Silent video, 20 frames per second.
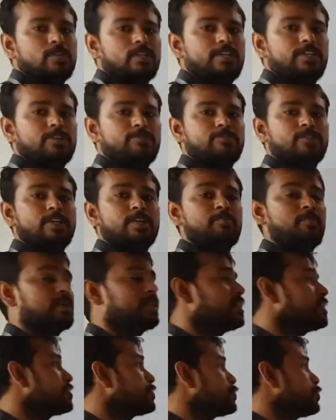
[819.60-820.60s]
the different
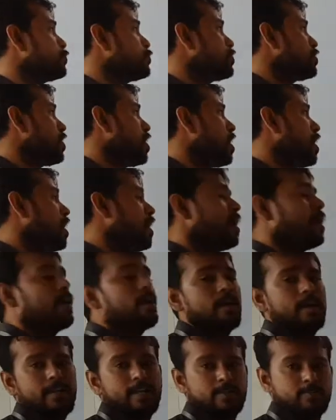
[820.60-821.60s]
methods to draw
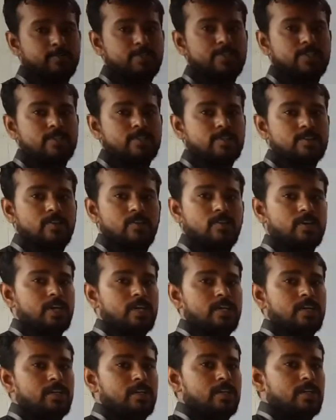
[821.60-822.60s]
ellipse.
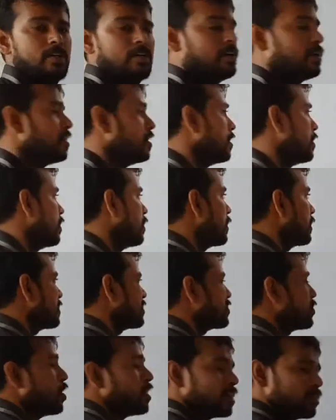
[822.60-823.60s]
Okay, it's
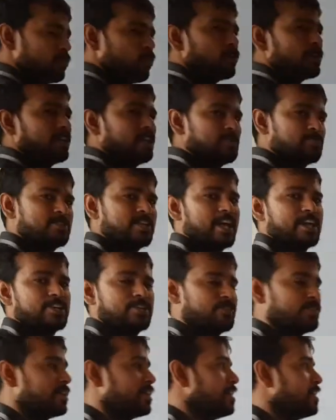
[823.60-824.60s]
not about ellipse
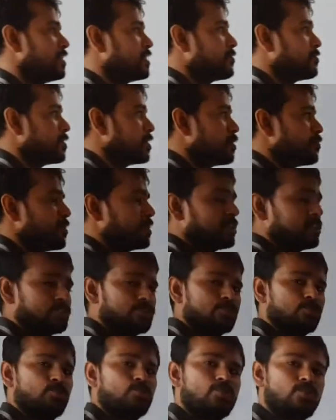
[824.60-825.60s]
actually, different methods
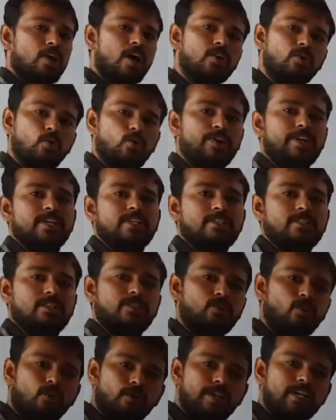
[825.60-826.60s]
to draw conics. In
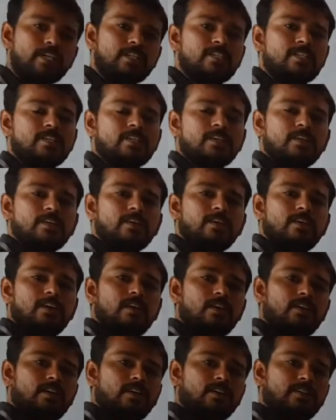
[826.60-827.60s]
conics
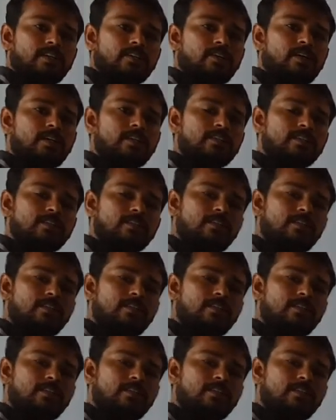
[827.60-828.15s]
there are